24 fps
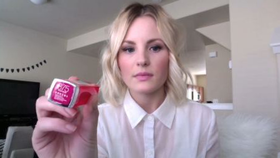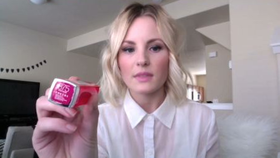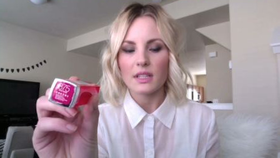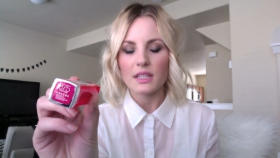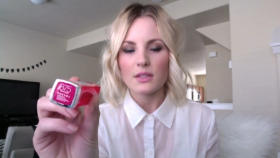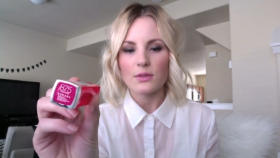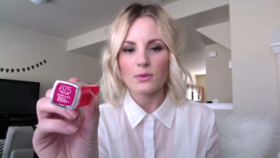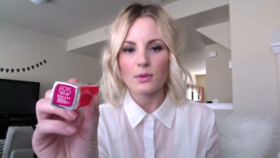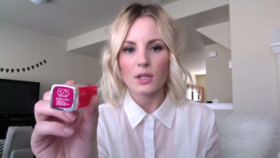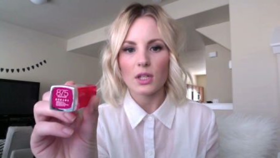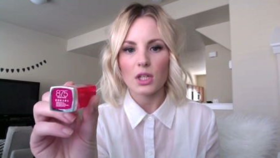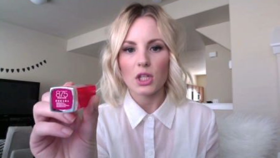
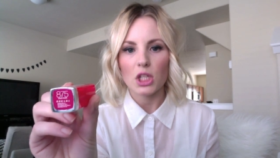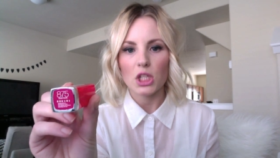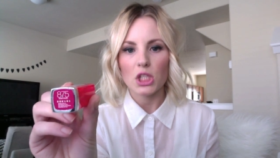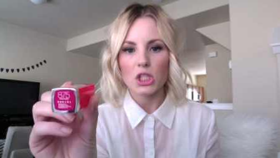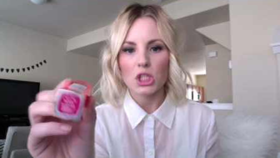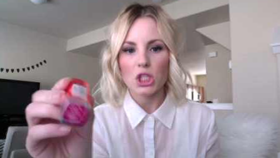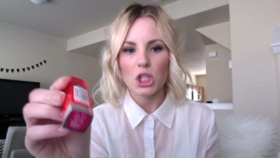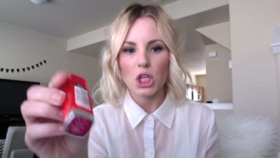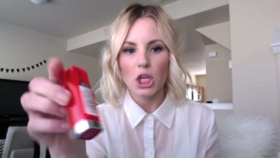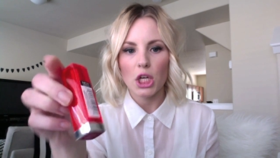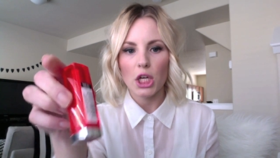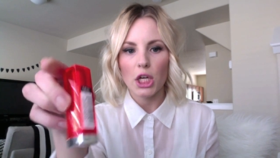That's what it looks
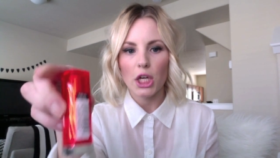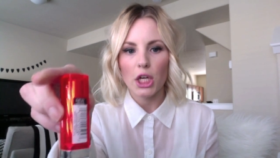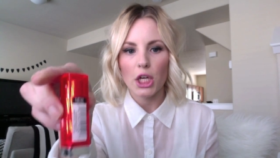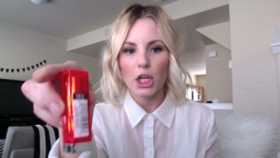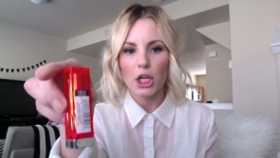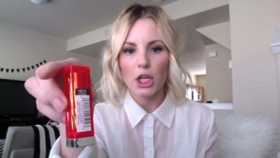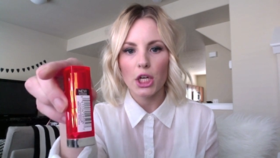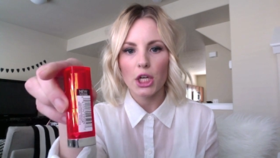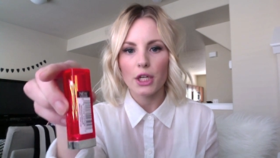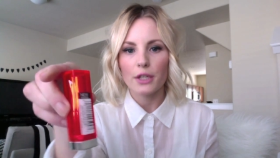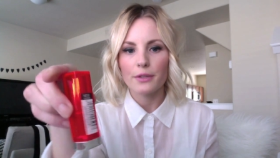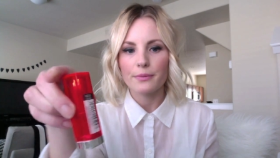
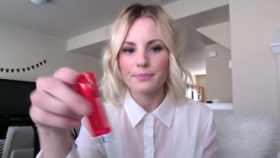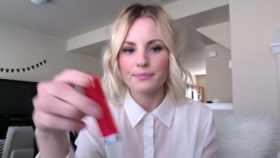like.